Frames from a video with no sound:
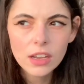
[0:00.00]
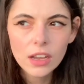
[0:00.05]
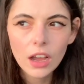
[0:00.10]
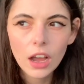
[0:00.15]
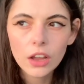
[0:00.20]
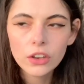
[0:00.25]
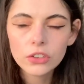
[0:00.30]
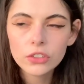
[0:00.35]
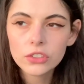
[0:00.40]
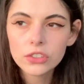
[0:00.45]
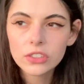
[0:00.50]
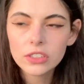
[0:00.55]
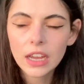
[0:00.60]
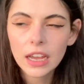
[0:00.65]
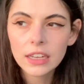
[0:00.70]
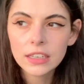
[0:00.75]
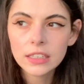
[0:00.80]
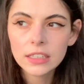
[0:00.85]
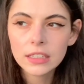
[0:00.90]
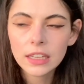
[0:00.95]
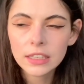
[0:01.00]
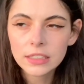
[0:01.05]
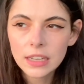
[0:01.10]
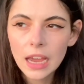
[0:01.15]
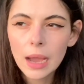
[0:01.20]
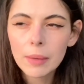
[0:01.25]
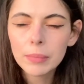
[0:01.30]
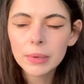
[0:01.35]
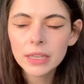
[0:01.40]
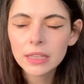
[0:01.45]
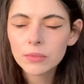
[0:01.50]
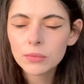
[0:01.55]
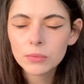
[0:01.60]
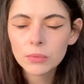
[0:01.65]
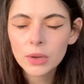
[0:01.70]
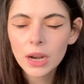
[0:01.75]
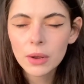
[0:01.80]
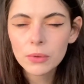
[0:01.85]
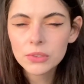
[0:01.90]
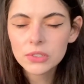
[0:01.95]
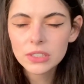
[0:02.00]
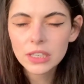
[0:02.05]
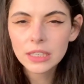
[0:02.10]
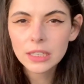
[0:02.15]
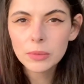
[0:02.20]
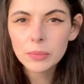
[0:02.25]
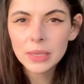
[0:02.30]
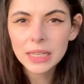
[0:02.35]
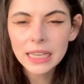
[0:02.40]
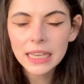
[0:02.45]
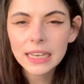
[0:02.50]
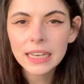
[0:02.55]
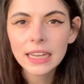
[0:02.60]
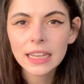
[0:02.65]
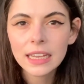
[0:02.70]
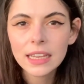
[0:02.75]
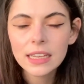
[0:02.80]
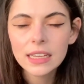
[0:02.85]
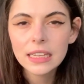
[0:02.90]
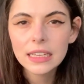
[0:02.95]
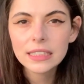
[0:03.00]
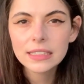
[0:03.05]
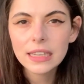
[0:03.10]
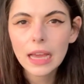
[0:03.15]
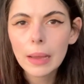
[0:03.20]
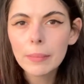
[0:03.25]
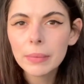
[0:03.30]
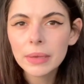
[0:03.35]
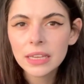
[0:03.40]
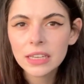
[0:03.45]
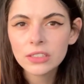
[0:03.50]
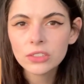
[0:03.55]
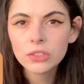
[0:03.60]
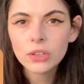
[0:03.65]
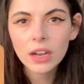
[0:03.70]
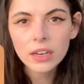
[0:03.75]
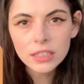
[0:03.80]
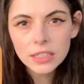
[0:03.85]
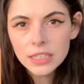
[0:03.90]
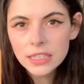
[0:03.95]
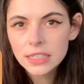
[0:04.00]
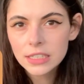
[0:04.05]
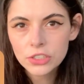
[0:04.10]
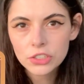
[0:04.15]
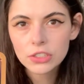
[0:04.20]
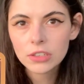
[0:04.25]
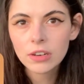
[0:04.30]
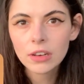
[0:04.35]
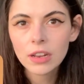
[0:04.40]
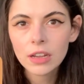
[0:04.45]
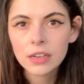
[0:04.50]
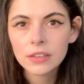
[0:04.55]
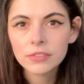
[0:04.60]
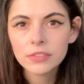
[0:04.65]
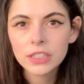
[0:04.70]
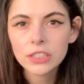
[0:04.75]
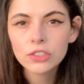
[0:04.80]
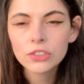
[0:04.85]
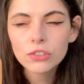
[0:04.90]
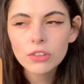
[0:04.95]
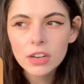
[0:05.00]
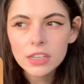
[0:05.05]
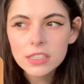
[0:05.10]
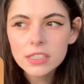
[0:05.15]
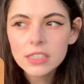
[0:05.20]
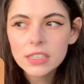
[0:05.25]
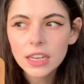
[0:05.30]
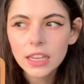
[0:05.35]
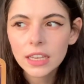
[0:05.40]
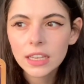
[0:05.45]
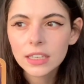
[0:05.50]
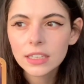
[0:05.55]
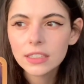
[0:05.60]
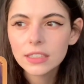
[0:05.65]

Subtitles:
Understanding, like tapping, what I was saying in the beginning, tapping into unconditional love and trusting